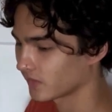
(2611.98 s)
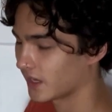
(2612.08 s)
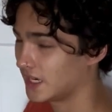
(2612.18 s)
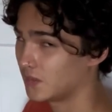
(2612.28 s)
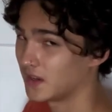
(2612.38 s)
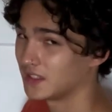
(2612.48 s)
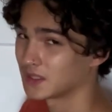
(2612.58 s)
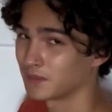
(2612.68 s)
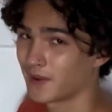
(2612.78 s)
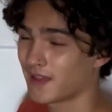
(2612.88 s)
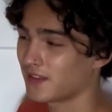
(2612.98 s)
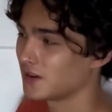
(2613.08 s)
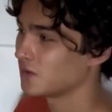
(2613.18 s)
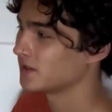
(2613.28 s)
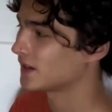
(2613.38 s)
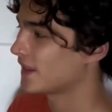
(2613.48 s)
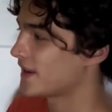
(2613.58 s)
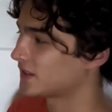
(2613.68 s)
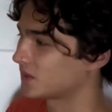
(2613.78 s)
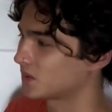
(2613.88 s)
Anyways, my thing was I
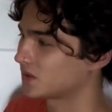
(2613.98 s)
liked